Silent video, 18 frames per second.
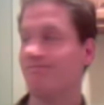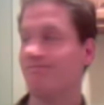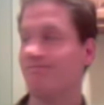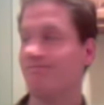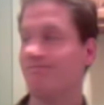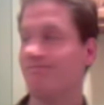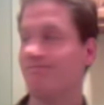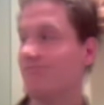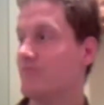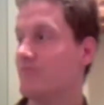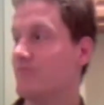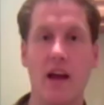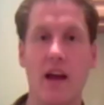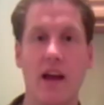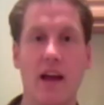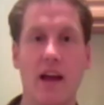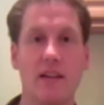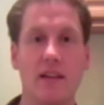cooking,
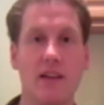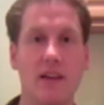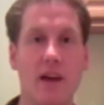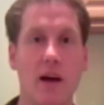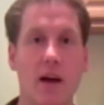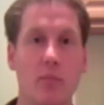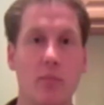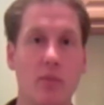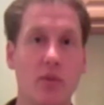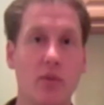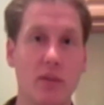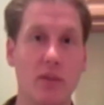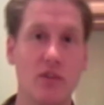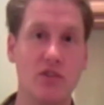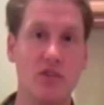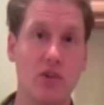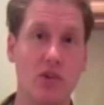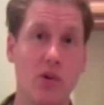and pretty
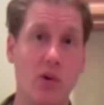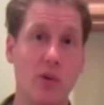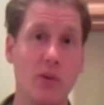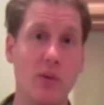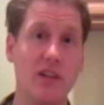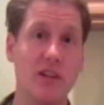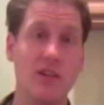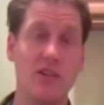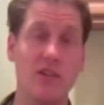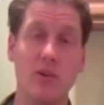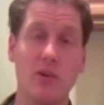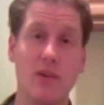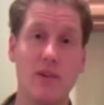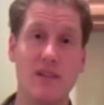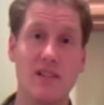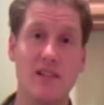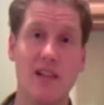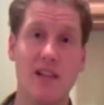much all we need to do
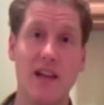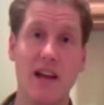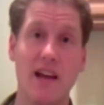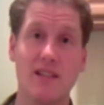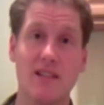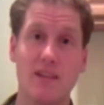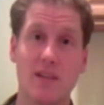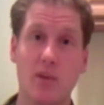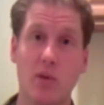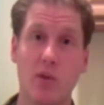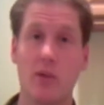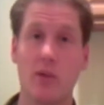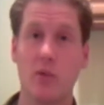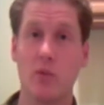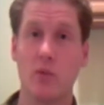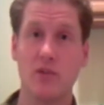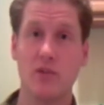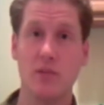is let it simmer,
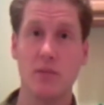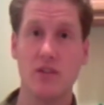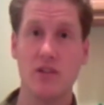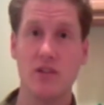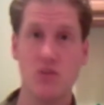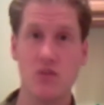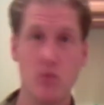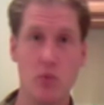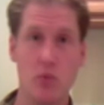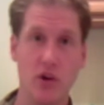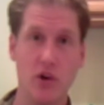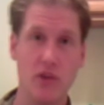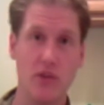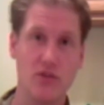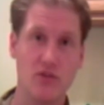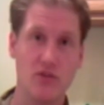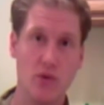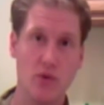which means you put it
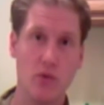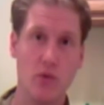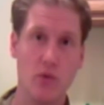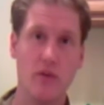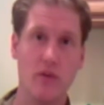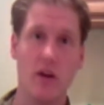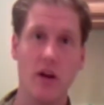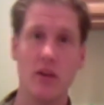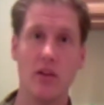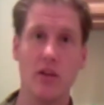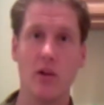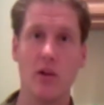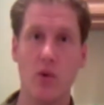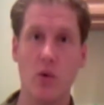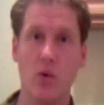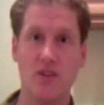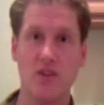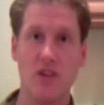on the stove on the
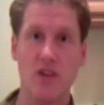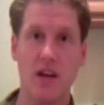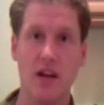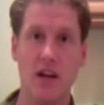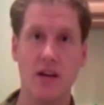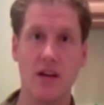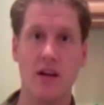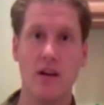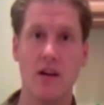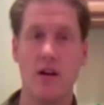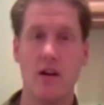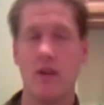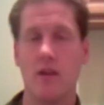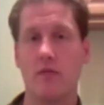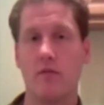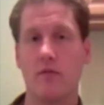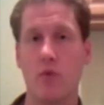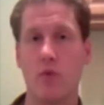lowest setting
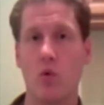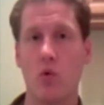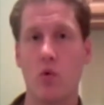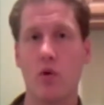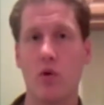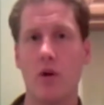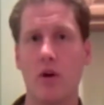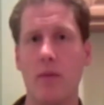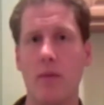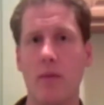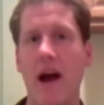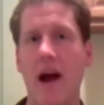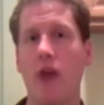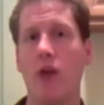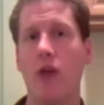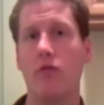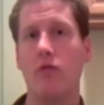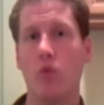for
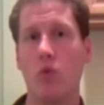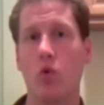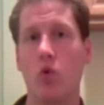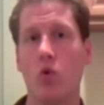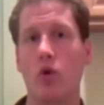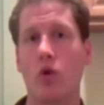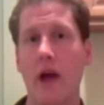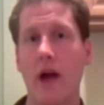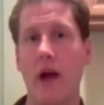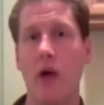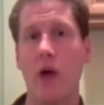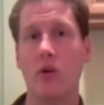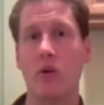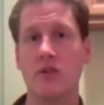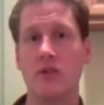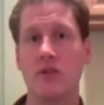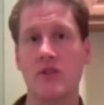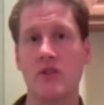about 4
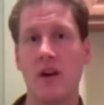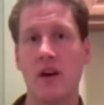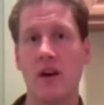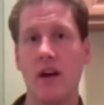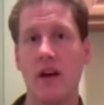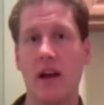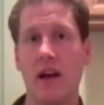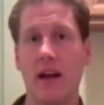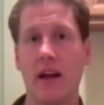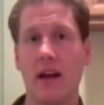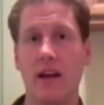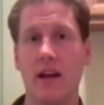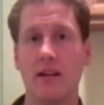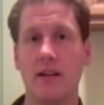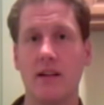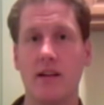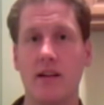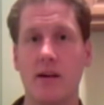hours.
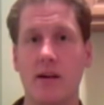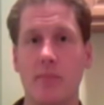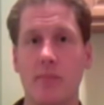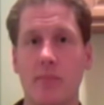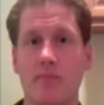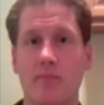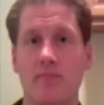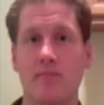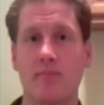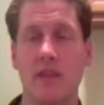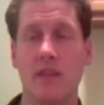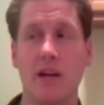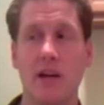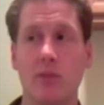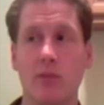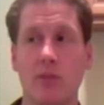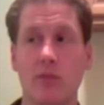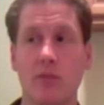And you
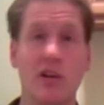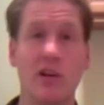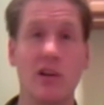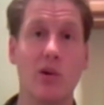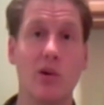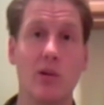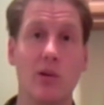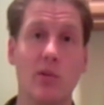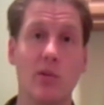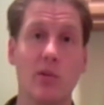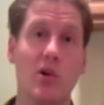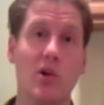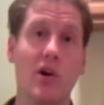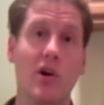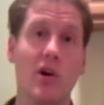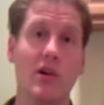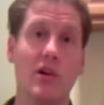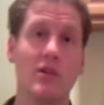know, you can go a little bit
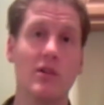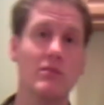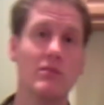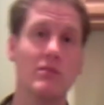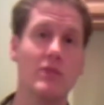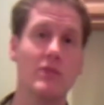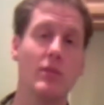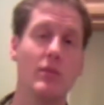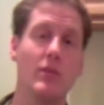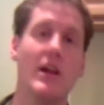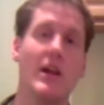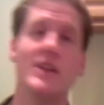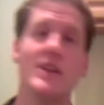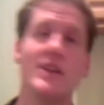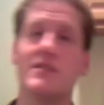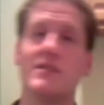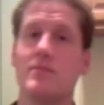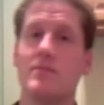longer, a little bit
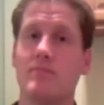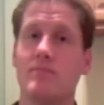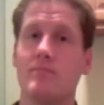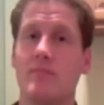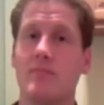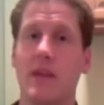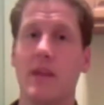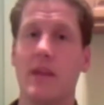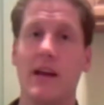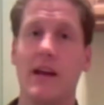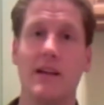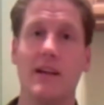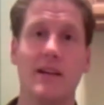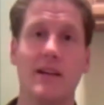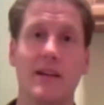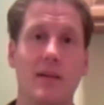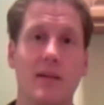less. And